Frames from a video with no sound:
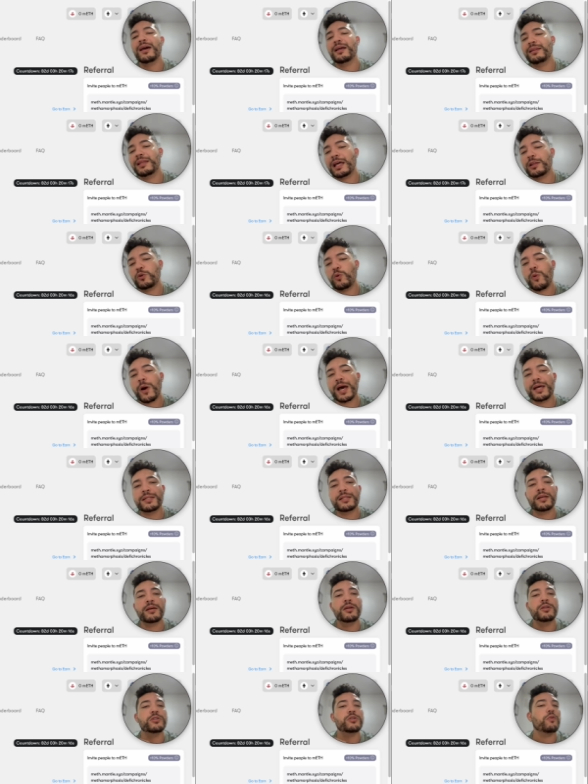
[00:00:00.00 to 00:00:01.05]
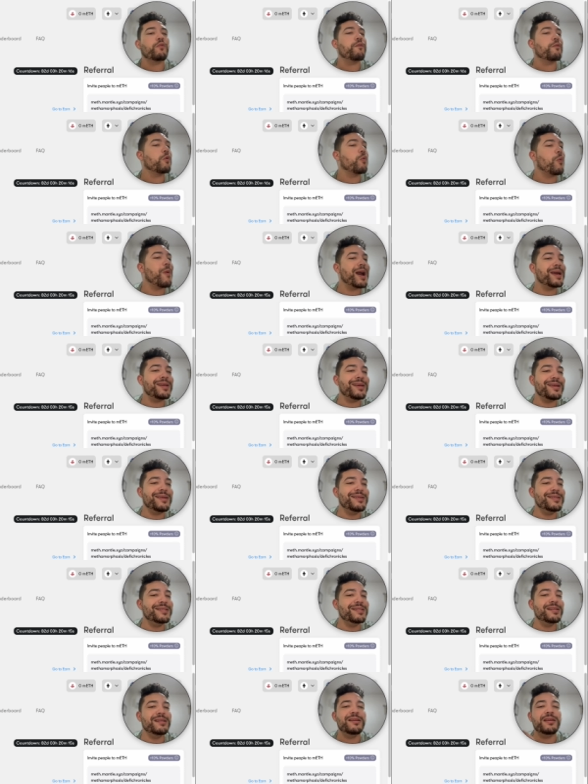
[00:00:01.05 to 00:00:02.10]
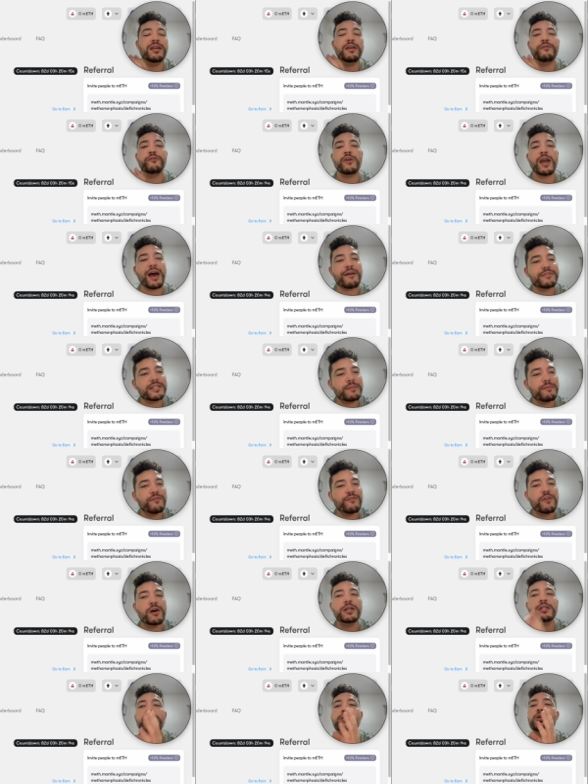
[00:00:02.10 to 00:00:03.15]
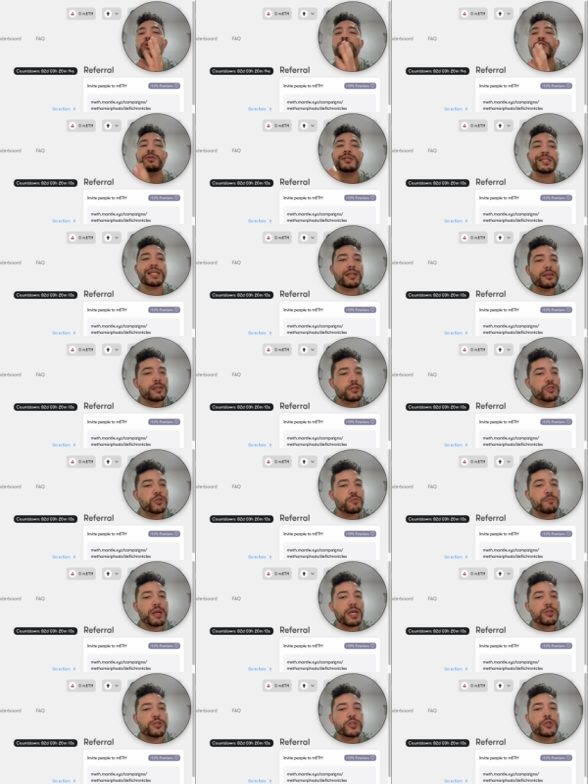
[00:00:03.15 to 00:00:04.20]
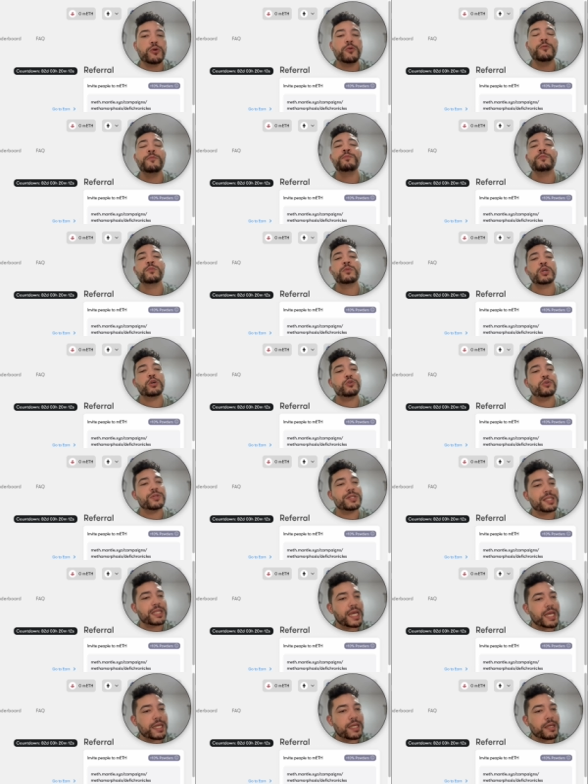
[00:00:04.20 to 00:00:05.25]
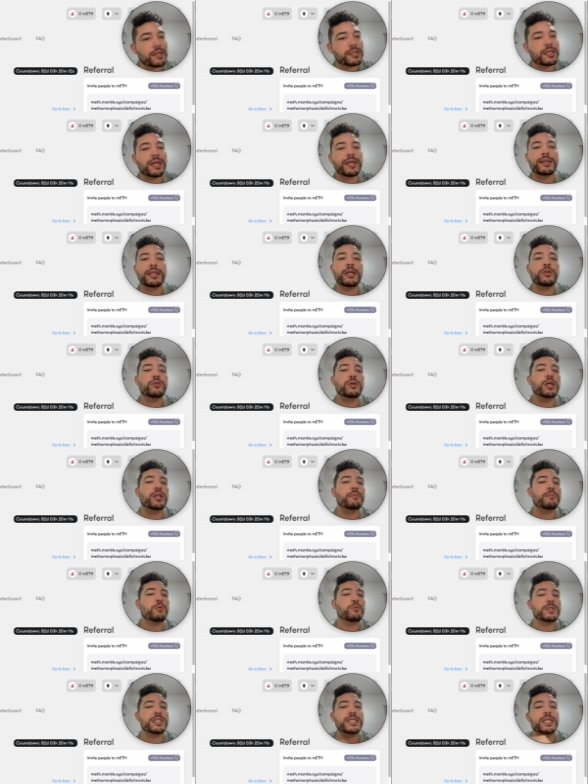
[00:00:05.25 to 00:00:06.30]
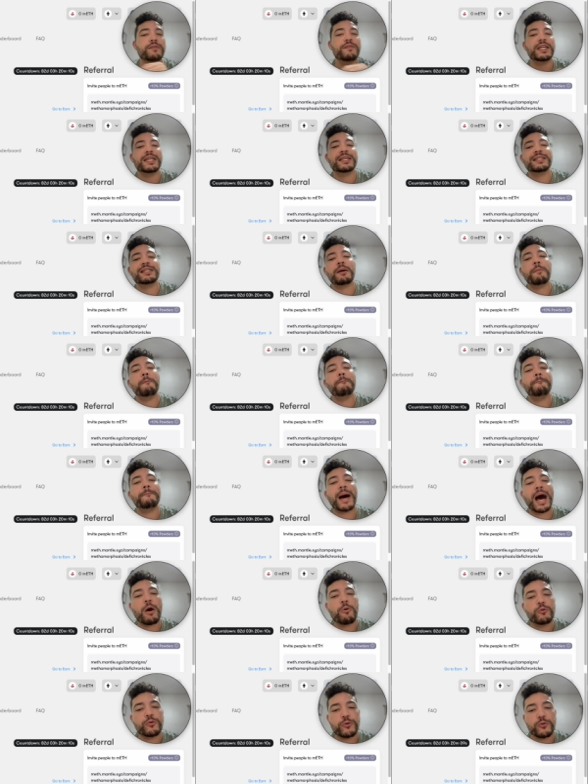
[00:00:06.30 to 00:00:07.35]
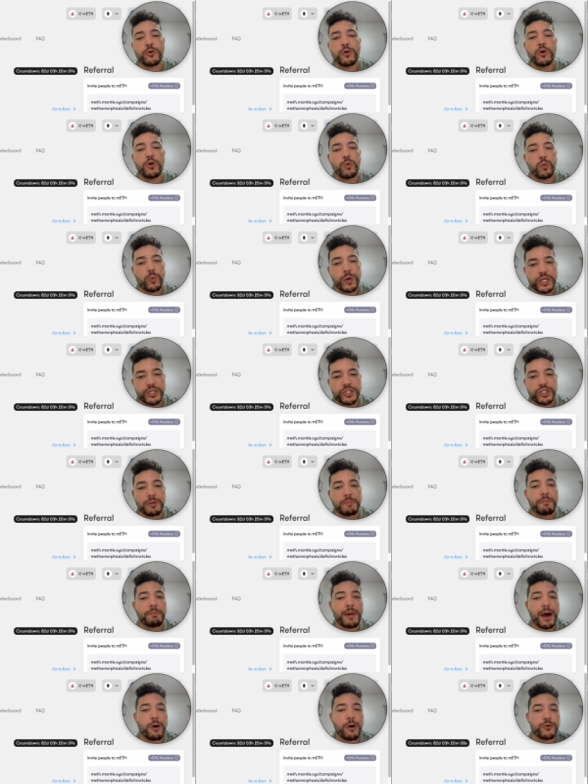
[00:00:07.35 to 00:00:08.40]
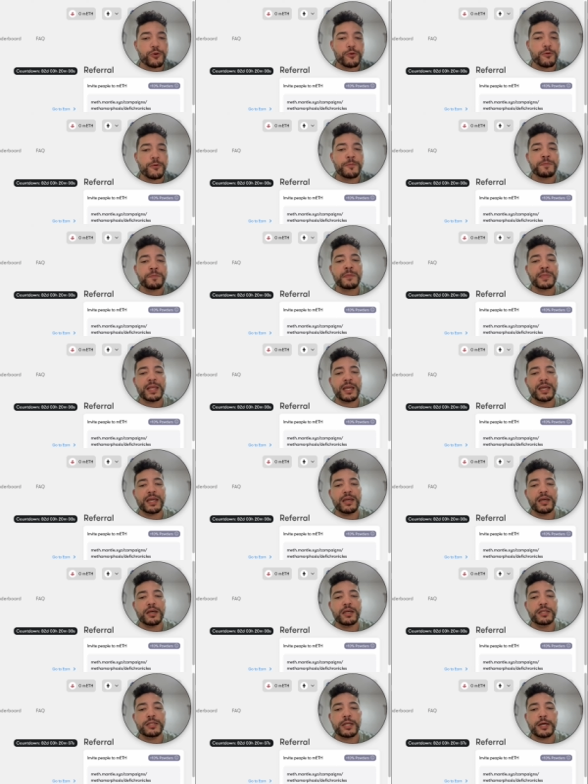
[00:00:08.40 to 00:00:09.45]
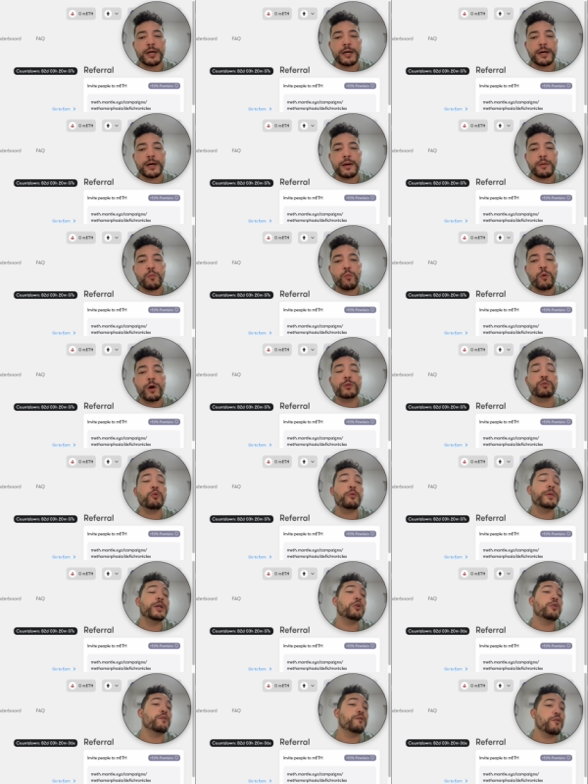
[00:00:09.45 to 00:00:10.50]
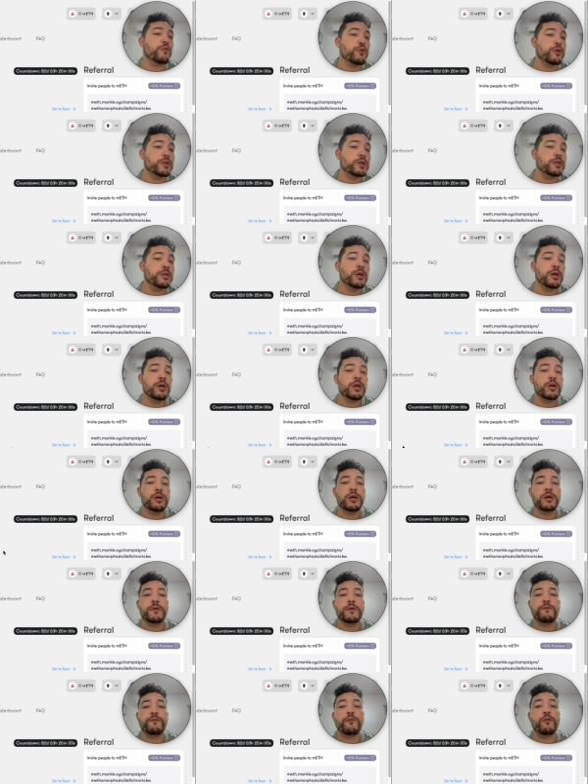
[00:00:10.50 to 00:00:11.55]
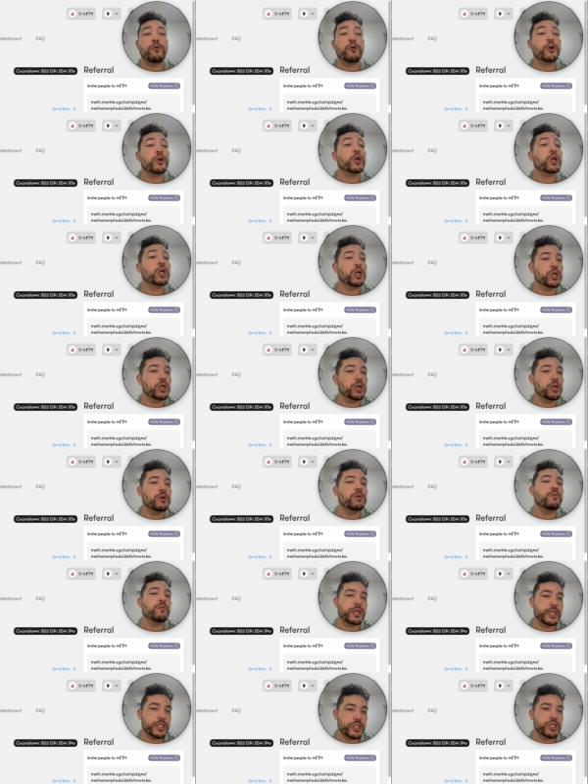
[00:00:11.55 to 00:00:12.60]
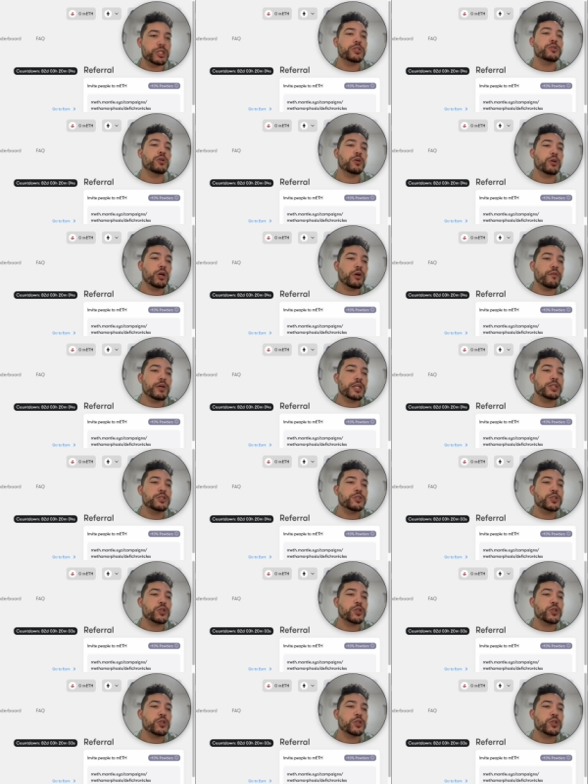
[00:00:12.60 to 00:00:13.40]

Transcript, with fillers: that quest. So quite easy. If you have some funds, you send it to Mantle, you stake it, and then you're going to be receiving some powder, which powder is uh, what will be converted for Cook, which is the governance